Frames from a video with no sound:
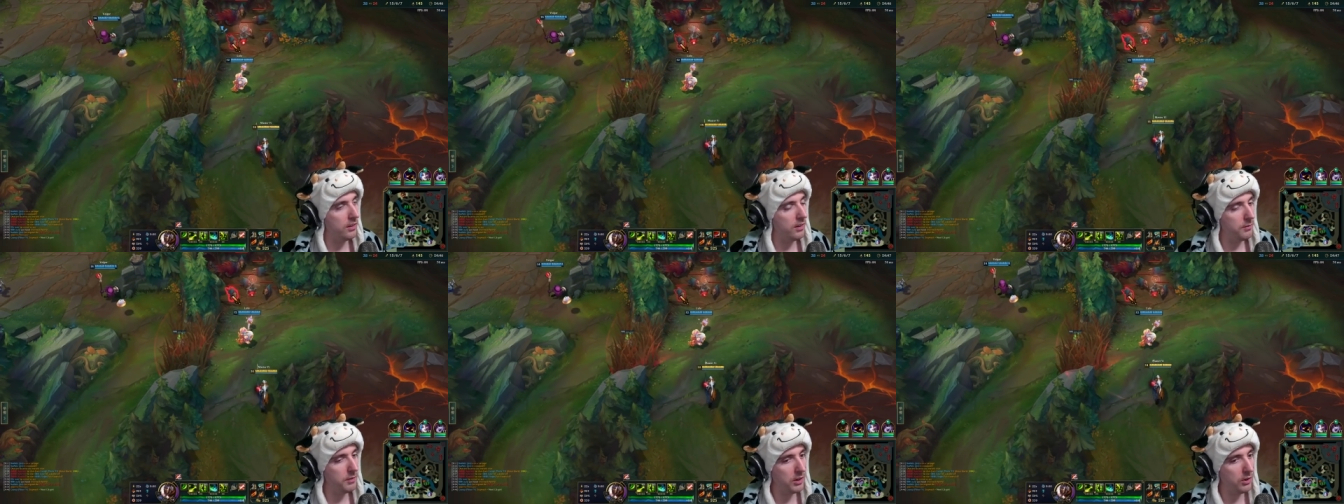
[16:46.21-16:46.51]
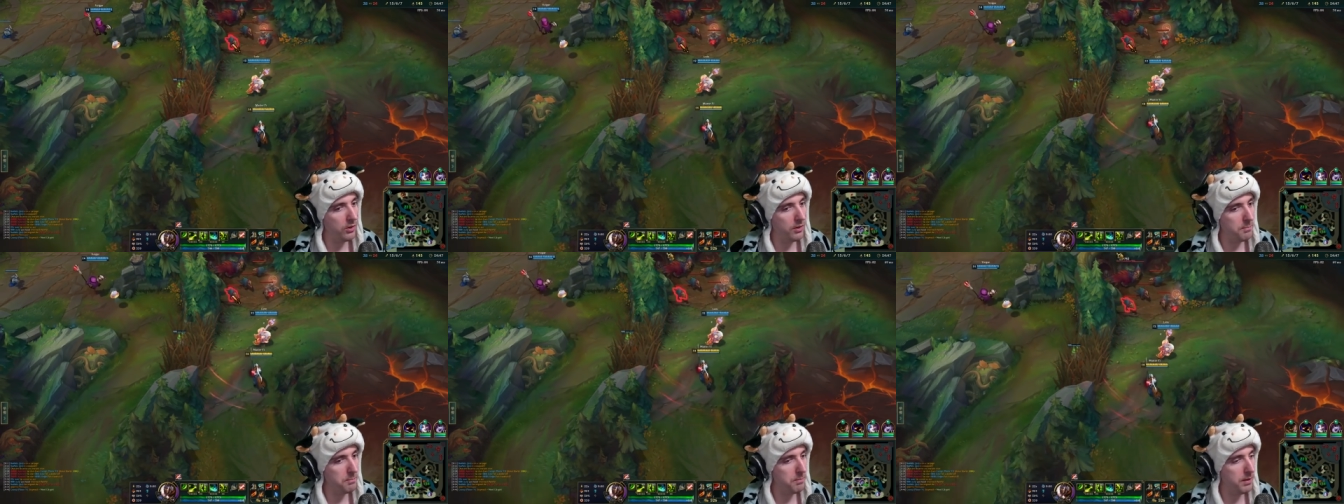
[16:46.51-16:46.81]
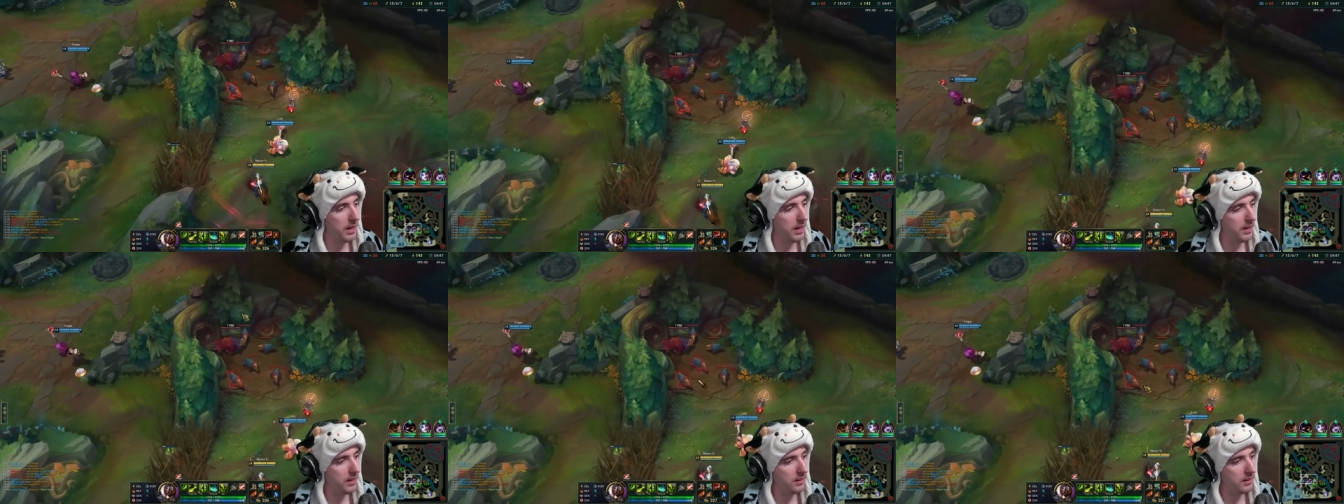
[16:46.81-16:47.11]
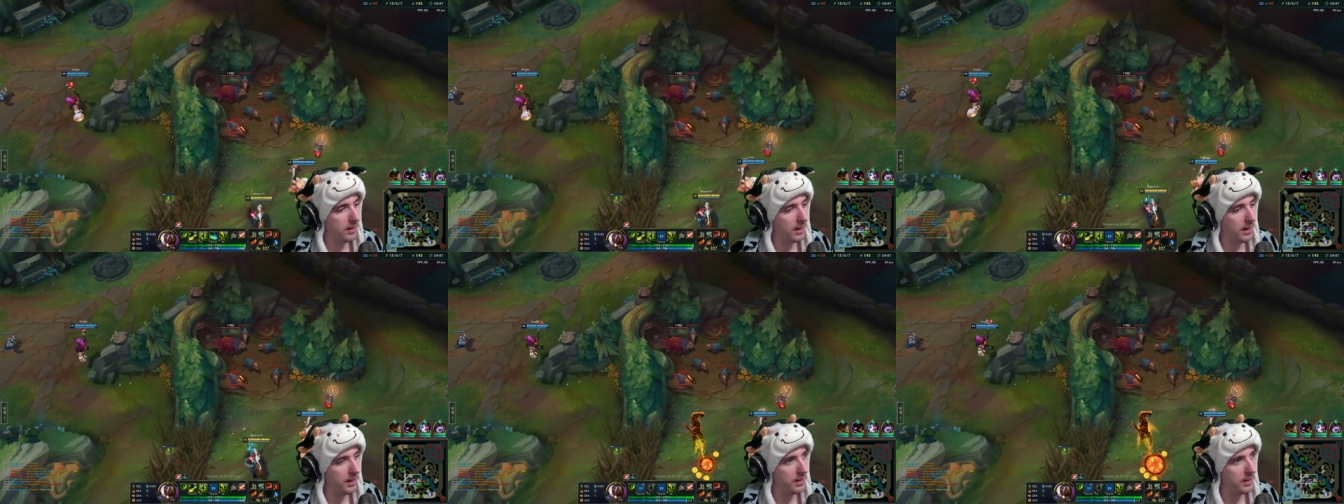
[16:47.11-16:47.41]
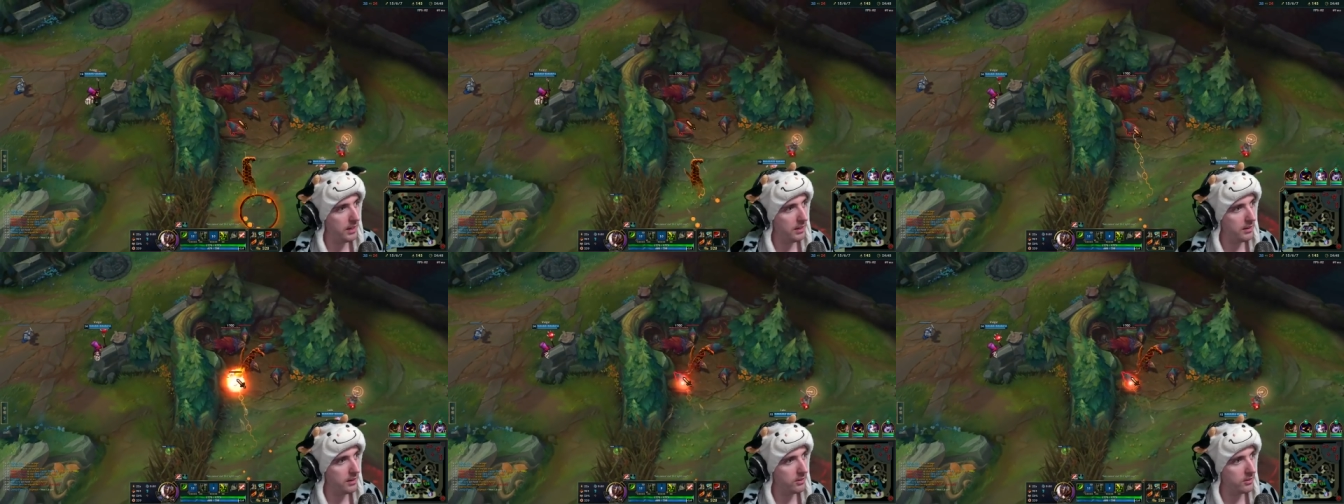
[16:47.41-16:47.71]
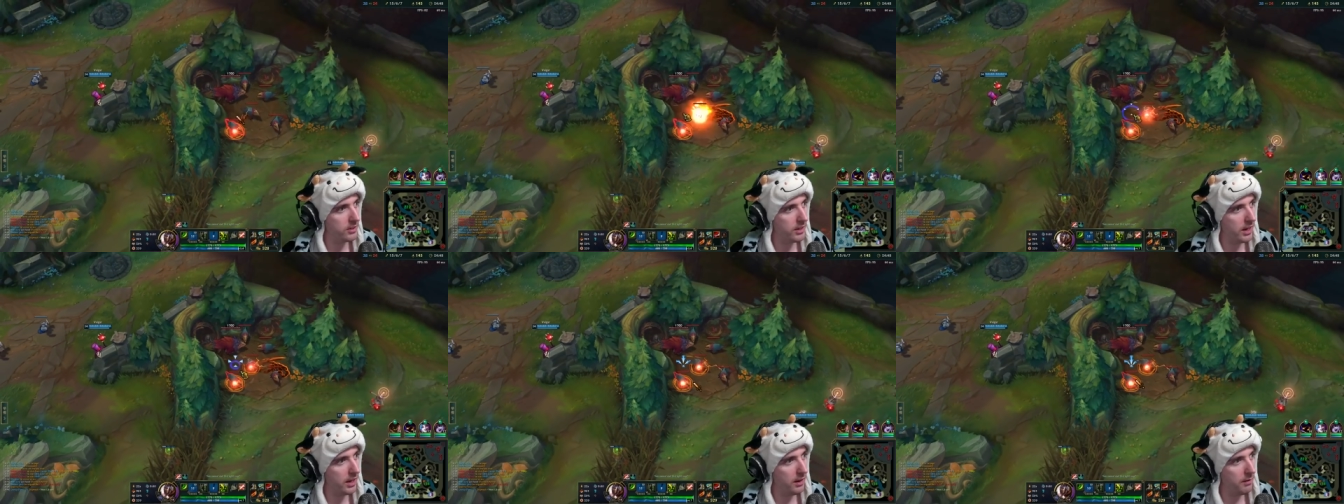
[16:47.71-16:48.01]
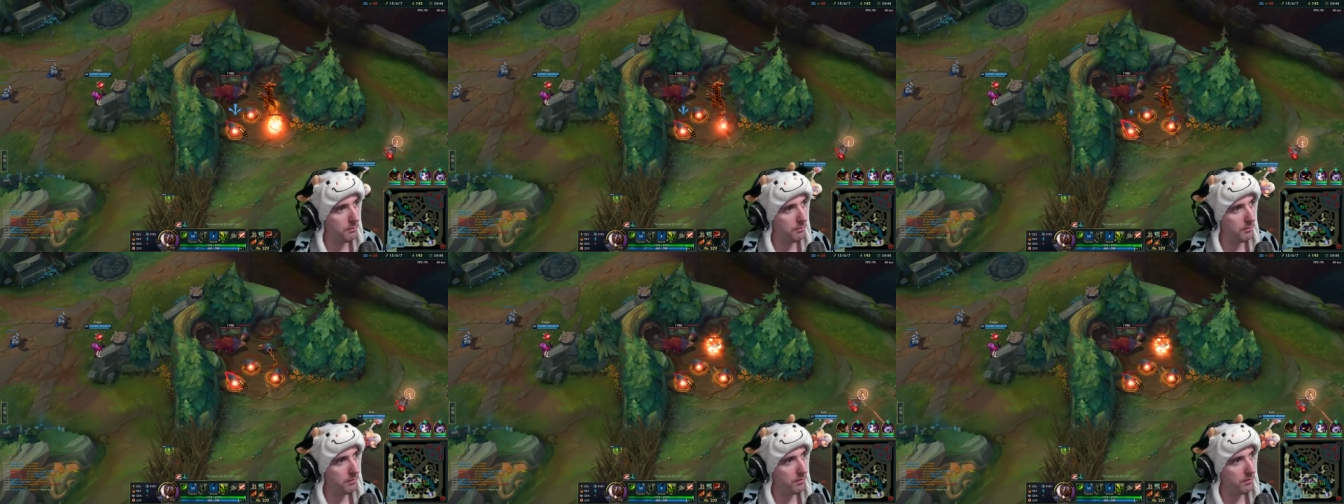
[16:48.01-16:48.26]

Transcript: Let me go ahead and ping that I need this camp.